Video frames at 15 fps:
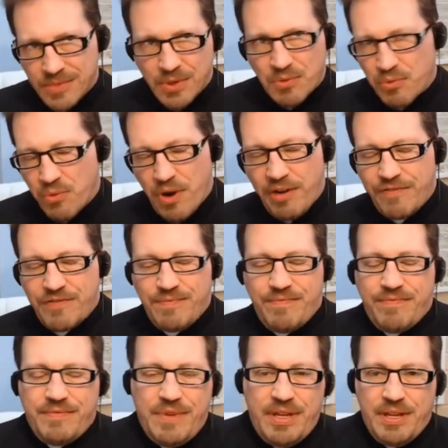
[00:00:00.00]
rough
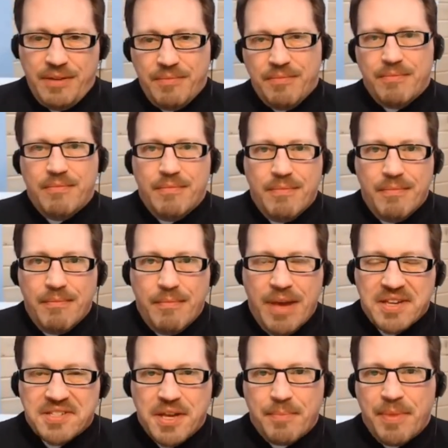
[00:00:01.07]
and
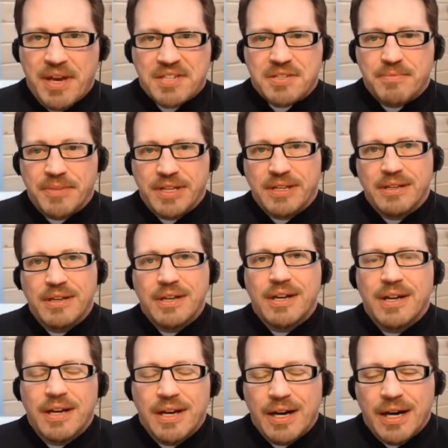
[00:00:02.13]
messed up estimate,
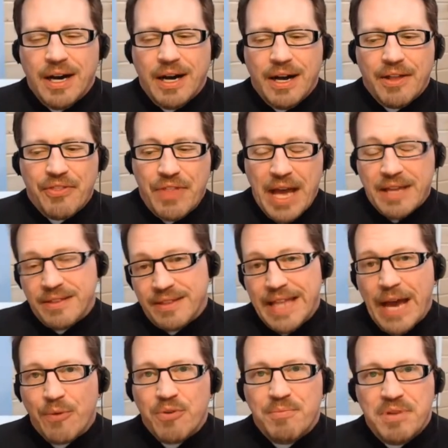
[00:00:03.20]
that
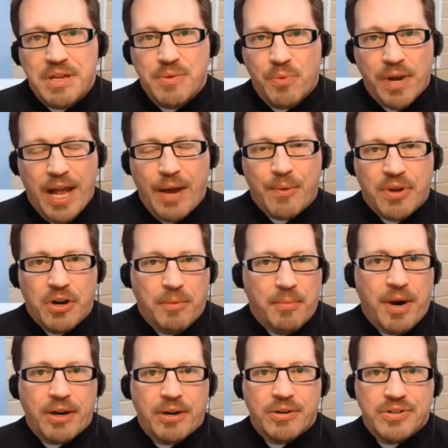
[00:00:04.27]
would be what I would call
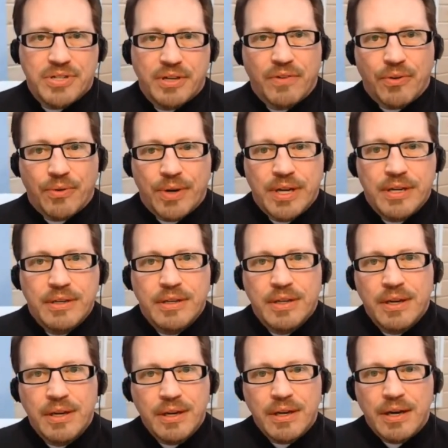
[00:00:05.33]
modern chivalry.
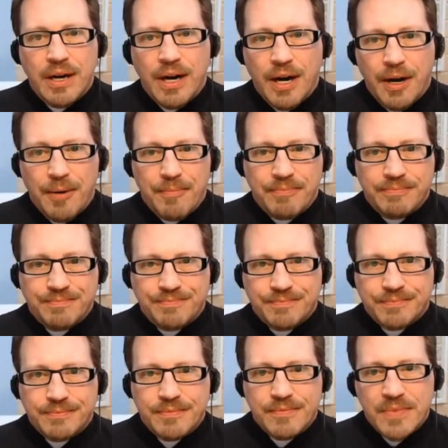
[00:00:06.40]
You
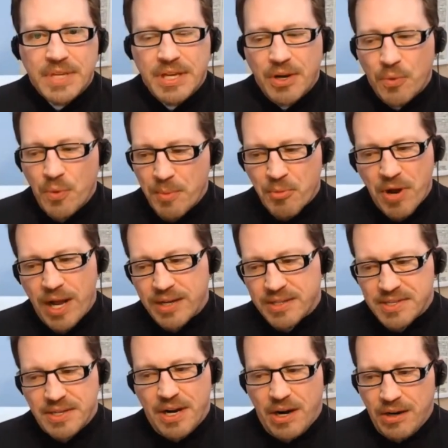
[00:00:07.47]
know, we
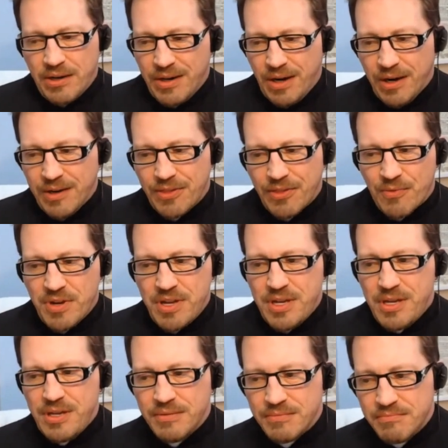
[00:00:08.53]
practice it. Our
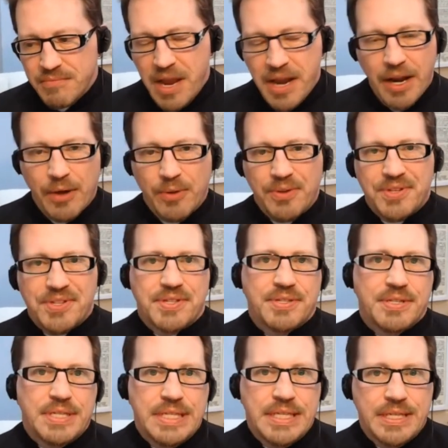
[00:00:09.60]
three main oaths
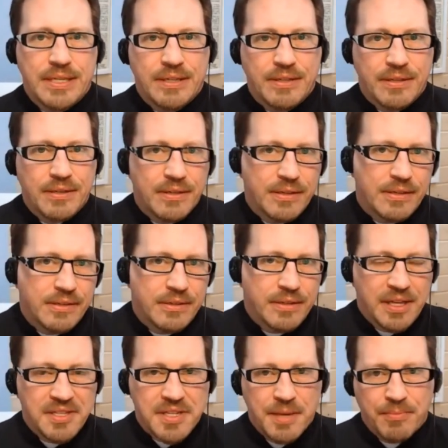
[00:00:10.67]
in
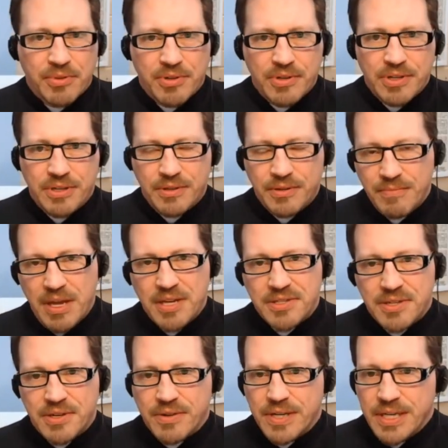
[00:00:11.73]
Knights Templar and
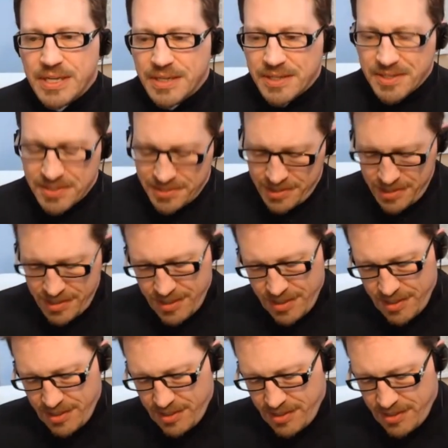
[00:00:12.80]
Masonry is,
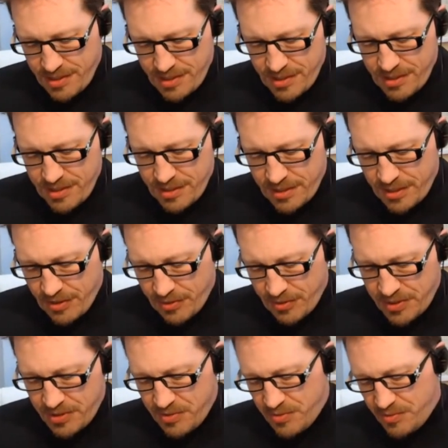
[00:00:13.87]
you know,
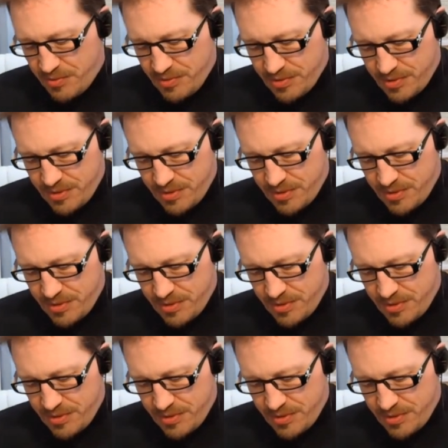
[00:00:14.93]
you